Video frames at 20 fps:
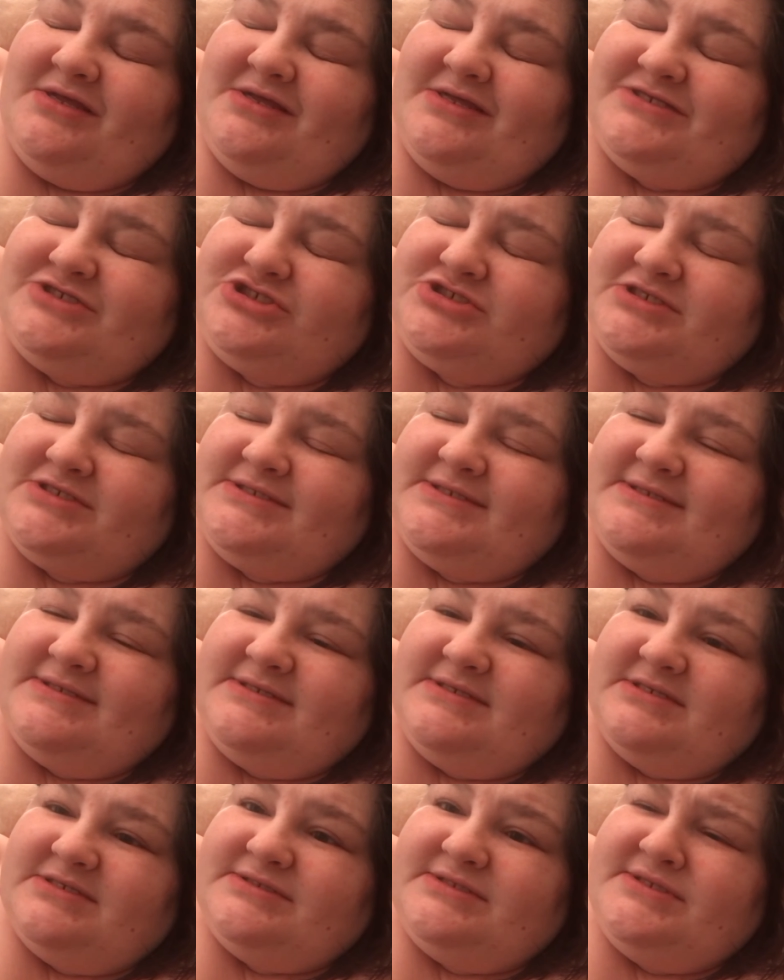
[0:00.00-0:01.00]
it's
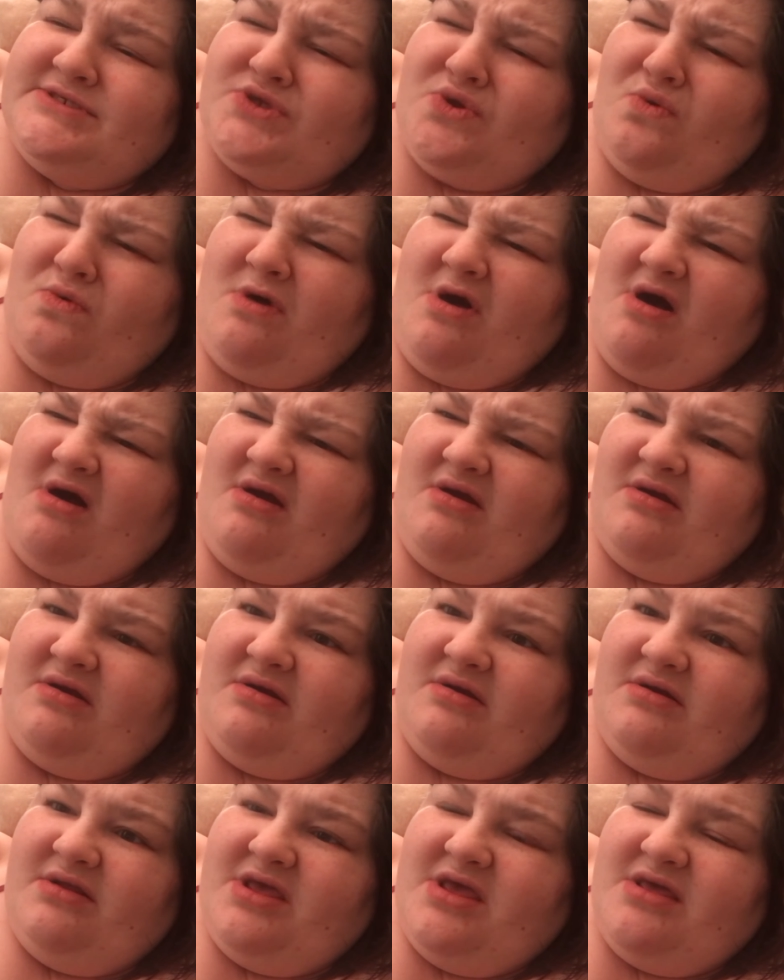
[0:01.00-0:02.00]
just, it's so
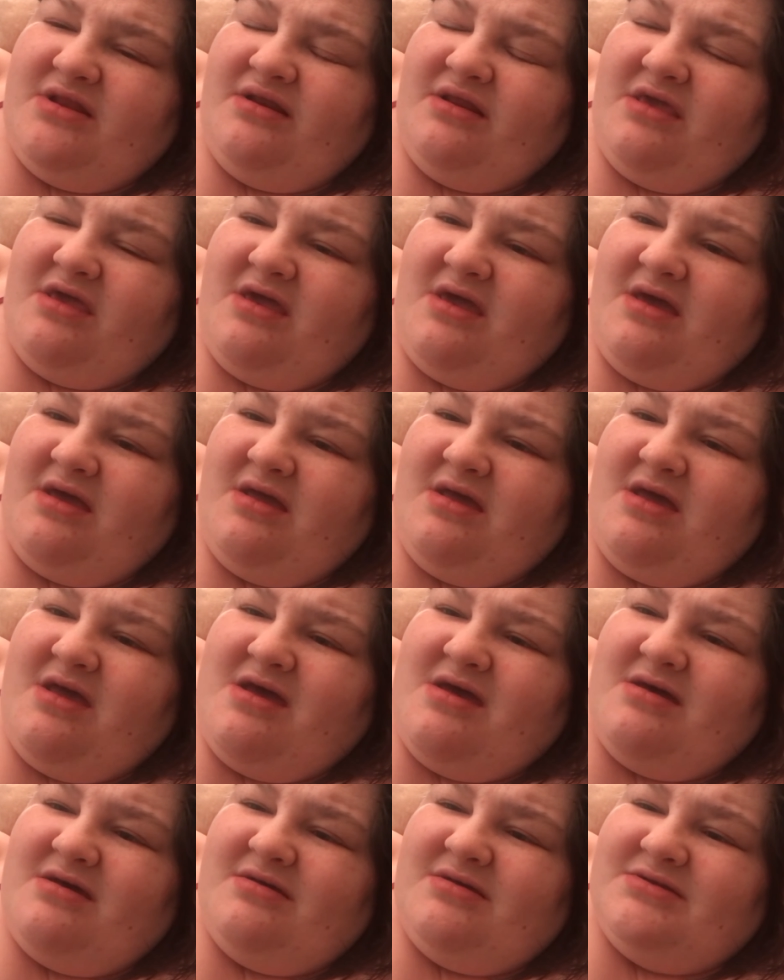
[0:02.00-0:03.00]
hard,
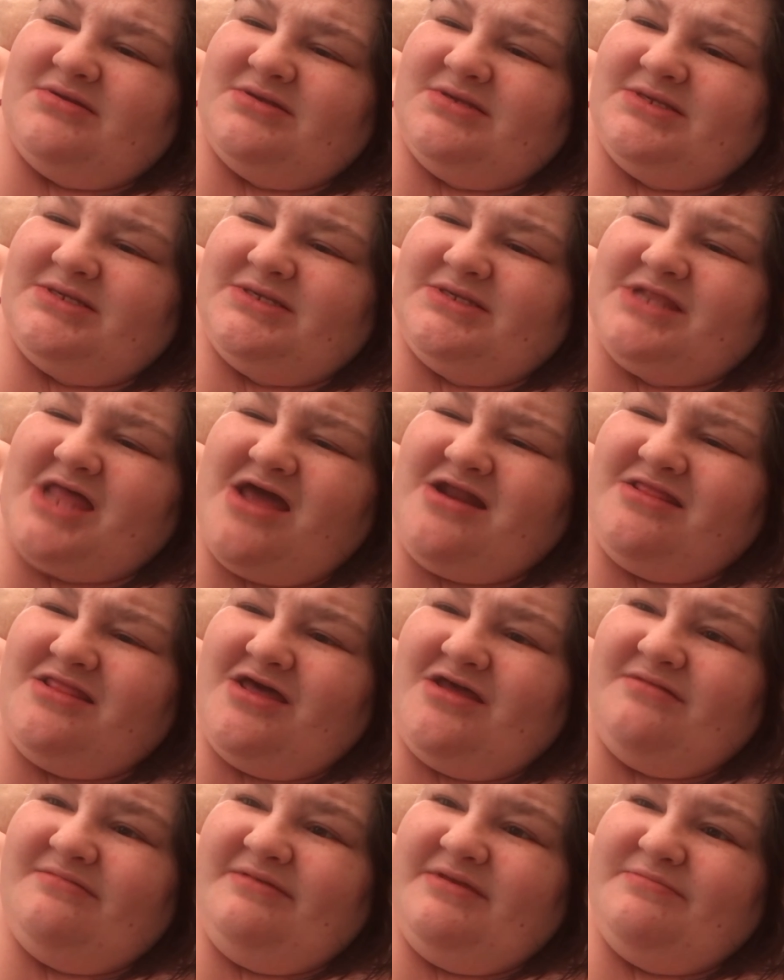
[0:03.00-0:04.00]
and not a
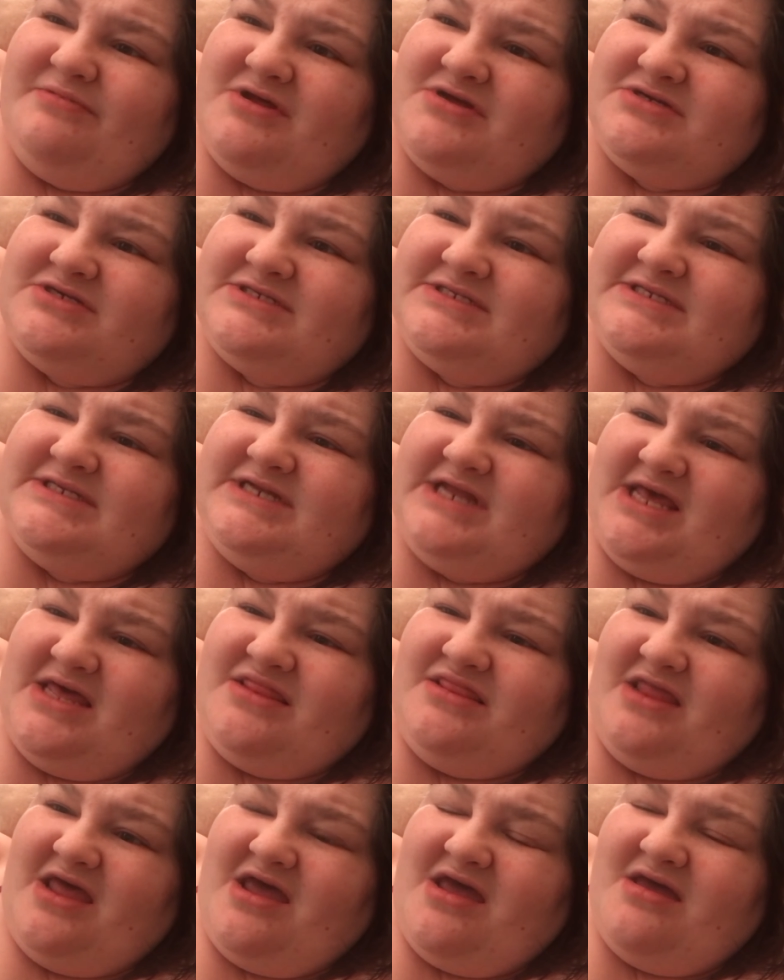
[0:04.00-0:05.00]
lot of people
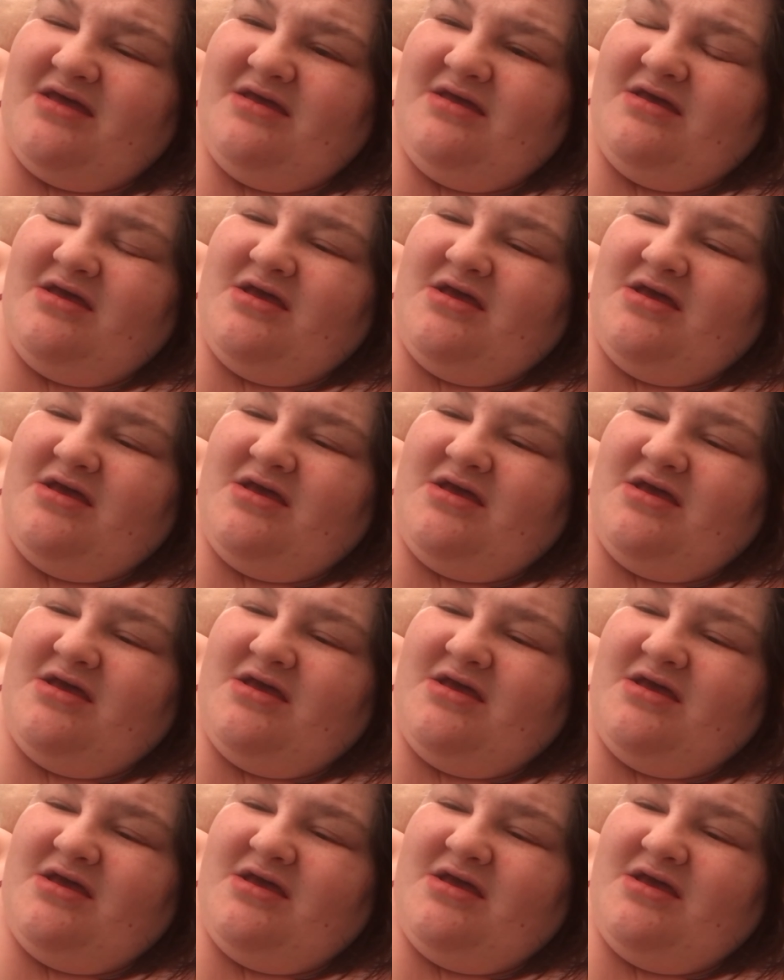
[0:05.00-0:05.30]
understand that.